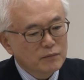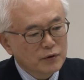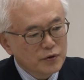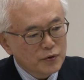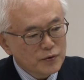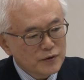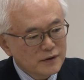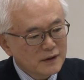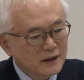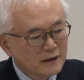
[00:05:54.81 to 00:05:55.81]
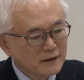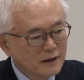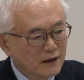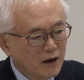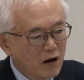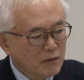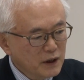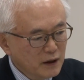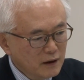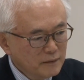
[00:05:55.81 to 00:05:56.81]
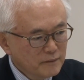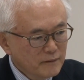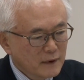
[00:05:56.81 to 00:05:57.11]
produced in Armenia.